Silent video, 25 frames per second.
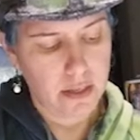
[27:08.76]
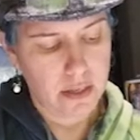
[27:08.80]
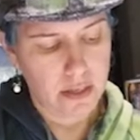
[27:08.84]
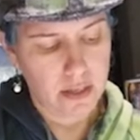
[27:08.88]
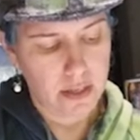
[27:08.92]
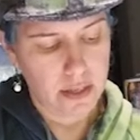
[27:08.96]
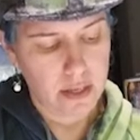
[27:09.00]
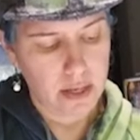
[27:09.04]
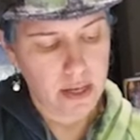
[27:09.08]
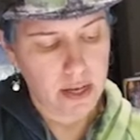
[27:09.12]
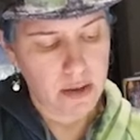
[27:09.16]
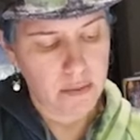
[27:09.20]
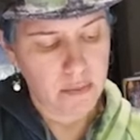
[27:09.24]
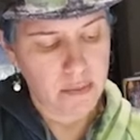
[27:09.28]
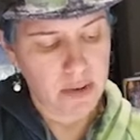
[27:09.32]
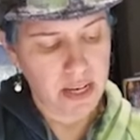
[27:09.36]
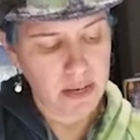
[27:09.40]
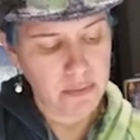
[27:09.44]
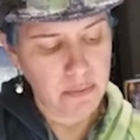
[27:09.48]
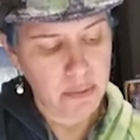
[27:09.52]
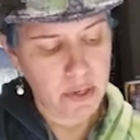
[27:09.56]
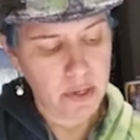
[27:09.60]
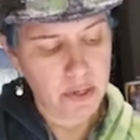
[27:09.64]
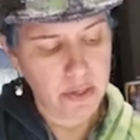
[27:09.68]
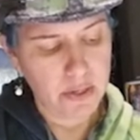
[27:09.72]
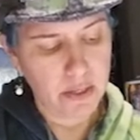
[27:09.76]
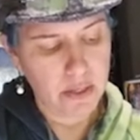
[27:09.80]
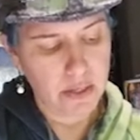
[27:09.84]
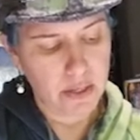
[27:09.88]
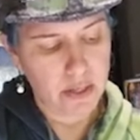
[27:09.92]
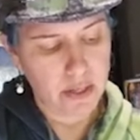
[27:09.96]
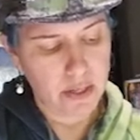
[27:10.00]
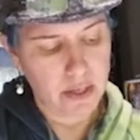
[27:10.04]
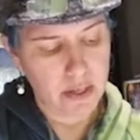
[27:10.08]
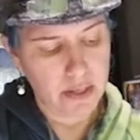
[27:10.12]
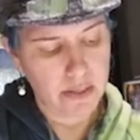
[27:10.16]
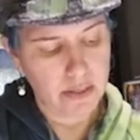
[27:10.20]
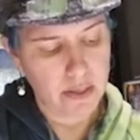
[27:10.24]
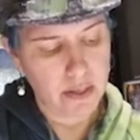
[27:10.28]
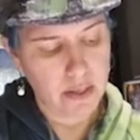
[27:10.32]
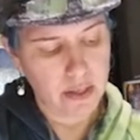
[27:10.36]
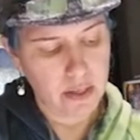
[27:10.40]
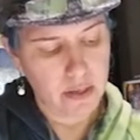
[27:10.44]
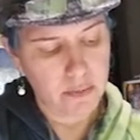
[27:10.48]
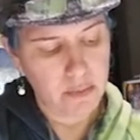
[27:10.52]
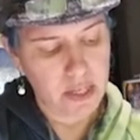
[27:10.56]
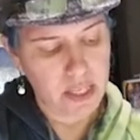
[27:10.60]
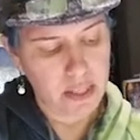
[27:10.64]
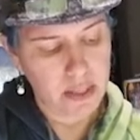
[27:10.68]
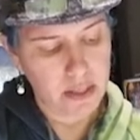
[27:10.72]
and my person is going to
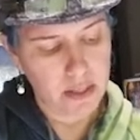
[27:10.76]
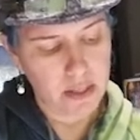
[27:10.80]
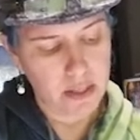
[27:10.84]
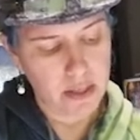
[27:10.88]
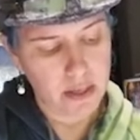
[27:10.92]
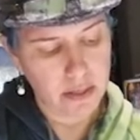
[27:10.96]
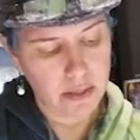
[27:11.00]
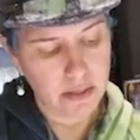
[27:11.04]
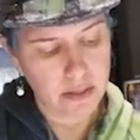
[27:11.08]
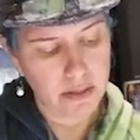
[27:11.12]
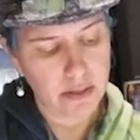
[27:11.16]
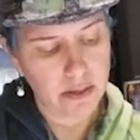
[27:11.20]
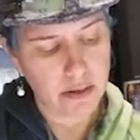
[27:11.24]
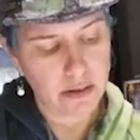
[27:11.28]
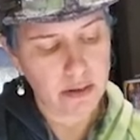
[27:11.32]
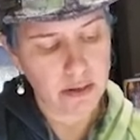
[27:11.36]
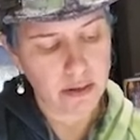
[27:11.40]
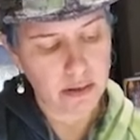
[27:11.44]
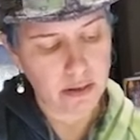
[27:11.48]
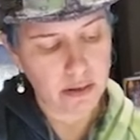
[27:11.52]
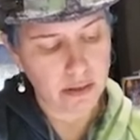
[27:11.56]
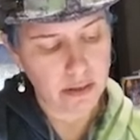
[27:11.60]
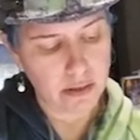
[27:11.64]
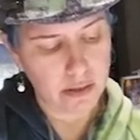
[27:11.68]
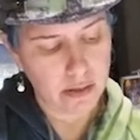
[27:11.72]
be this tall.